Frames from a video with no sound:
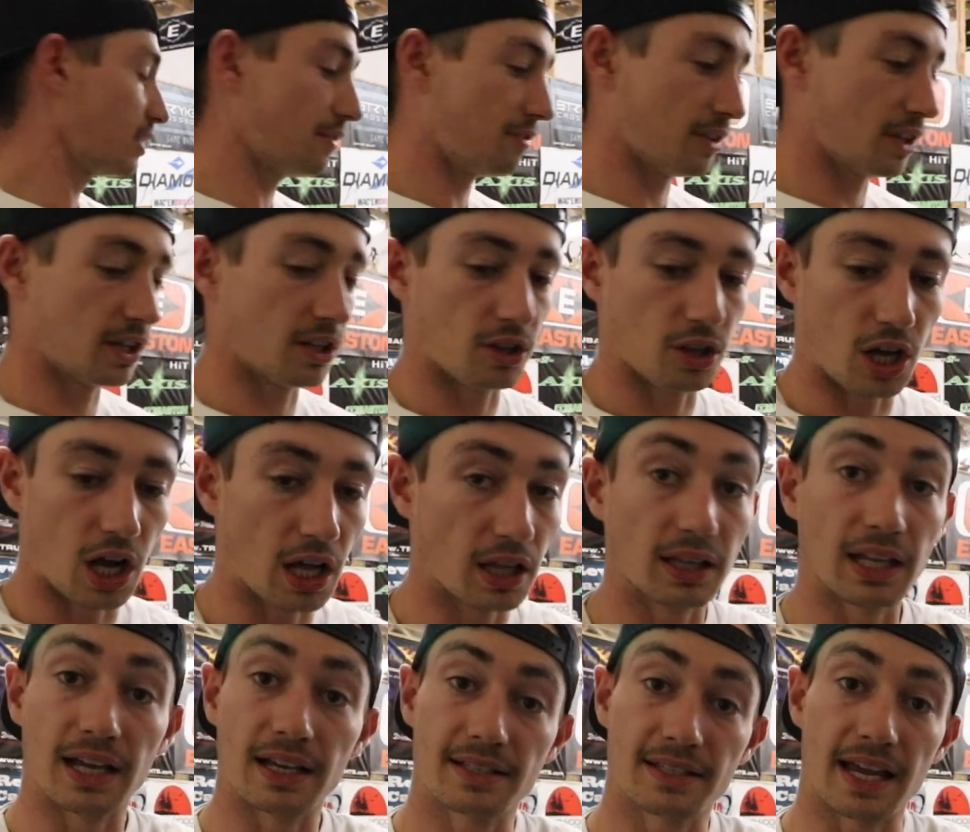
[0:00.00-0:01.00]
Definitely a
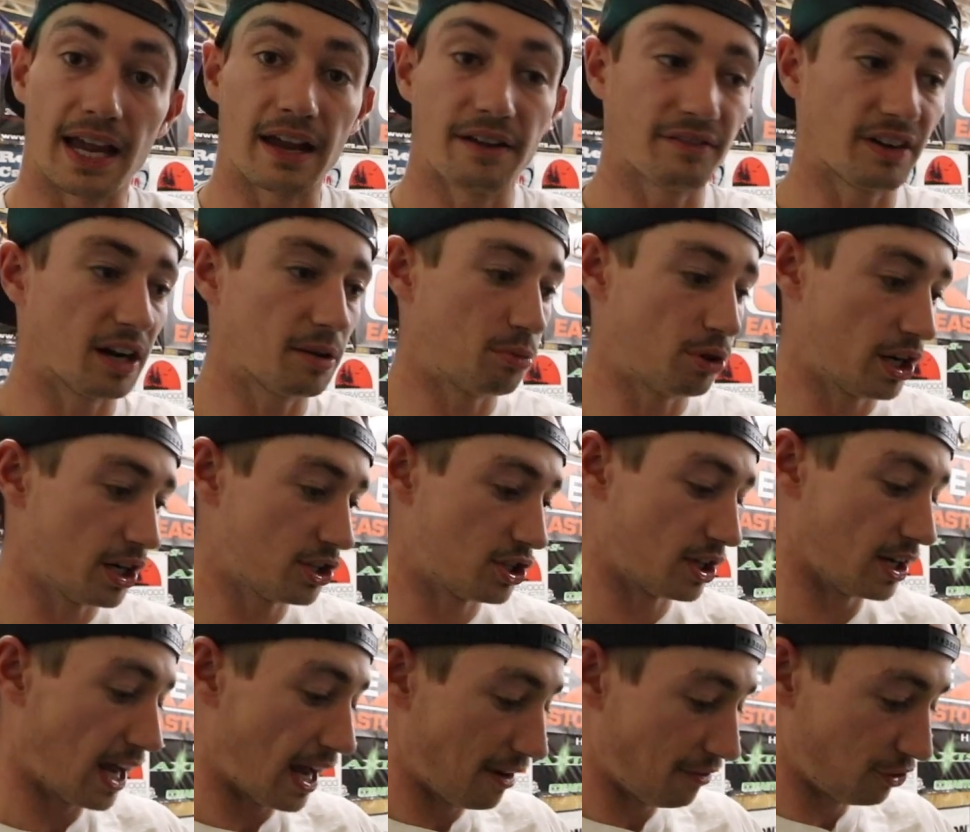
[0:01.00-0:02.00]
lot less hand
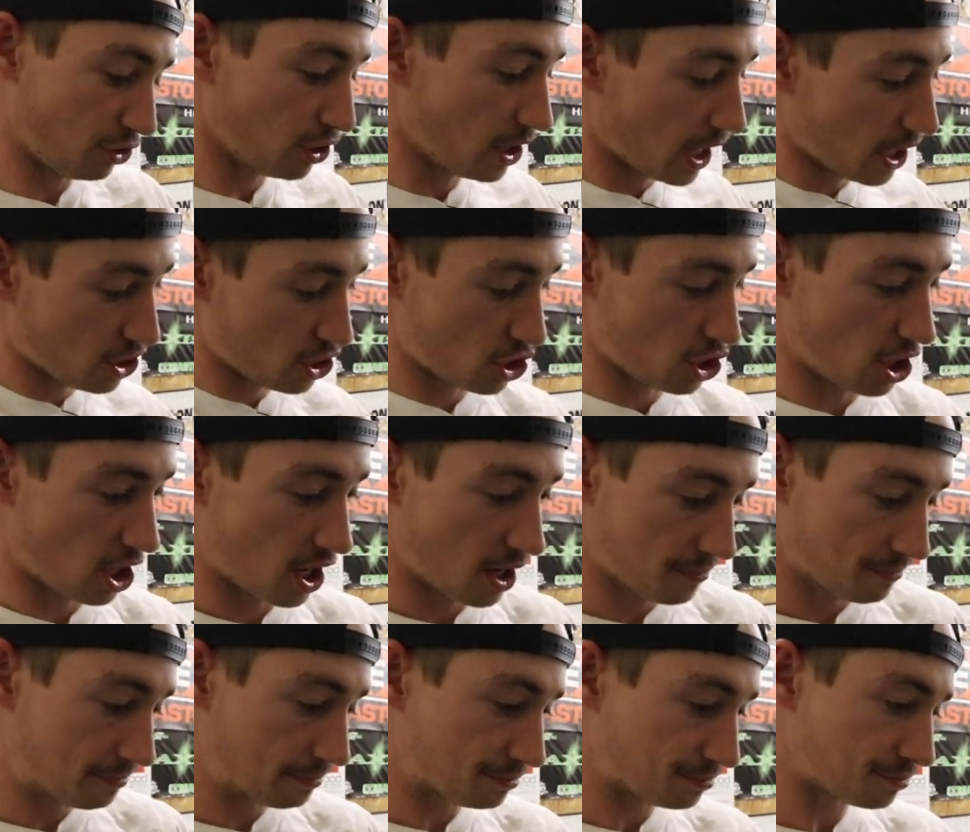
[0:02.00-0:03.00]
vibration after that
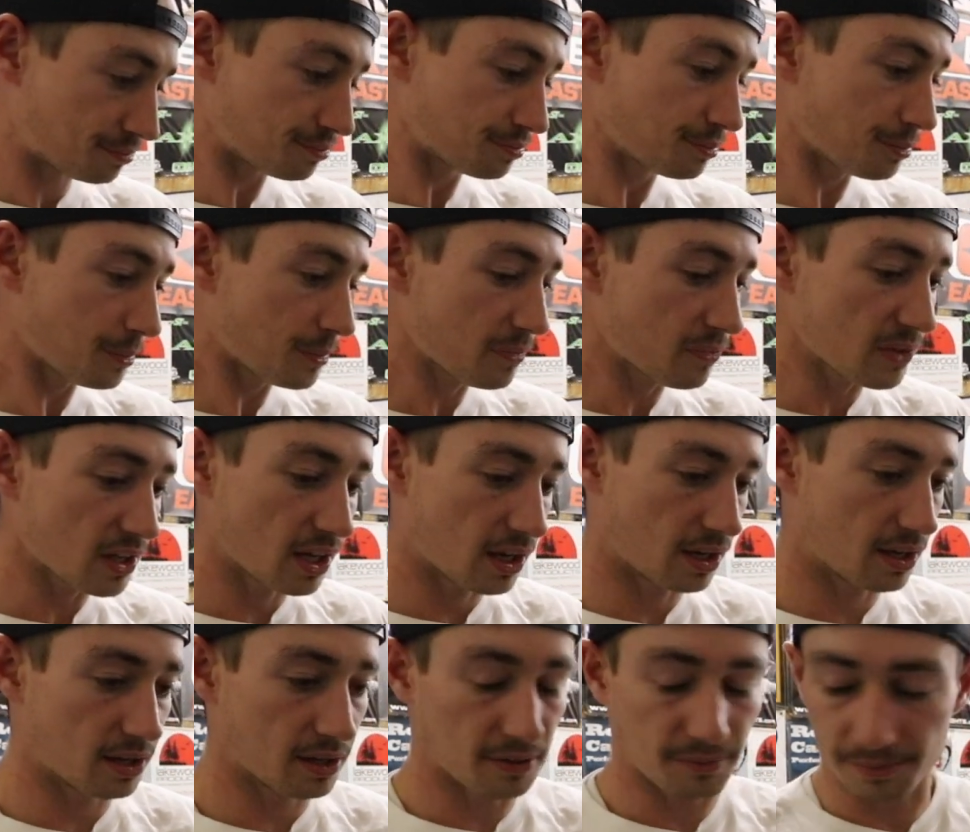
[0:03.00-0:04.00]
shot.
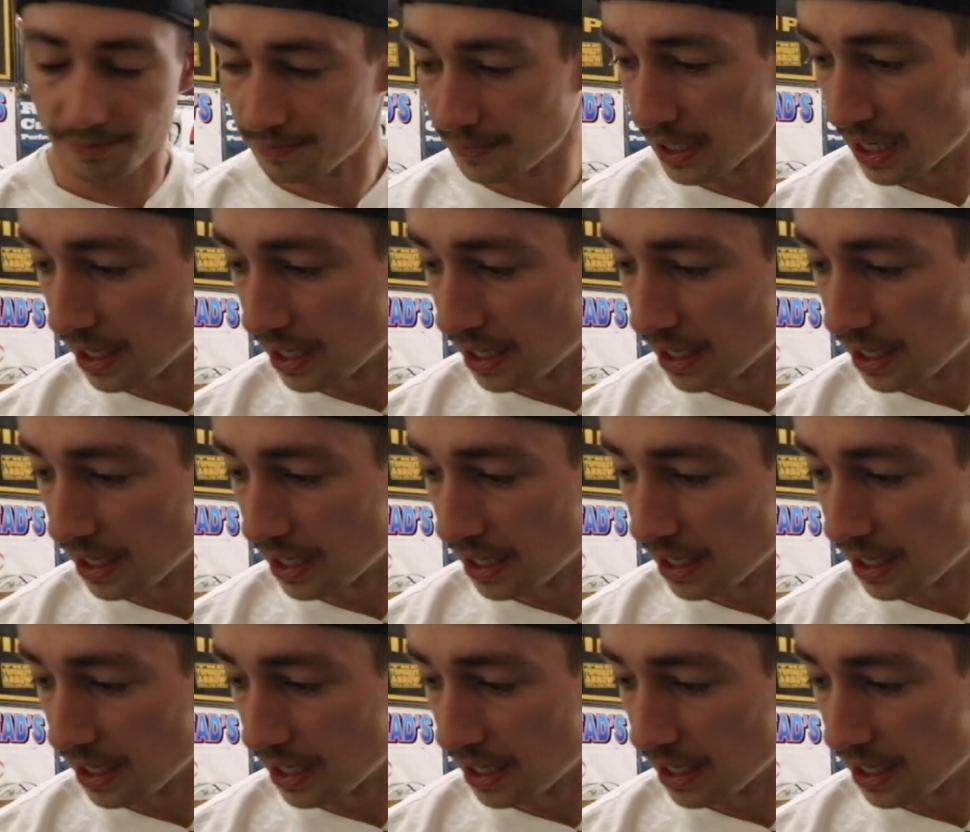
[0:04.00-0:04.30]
Um,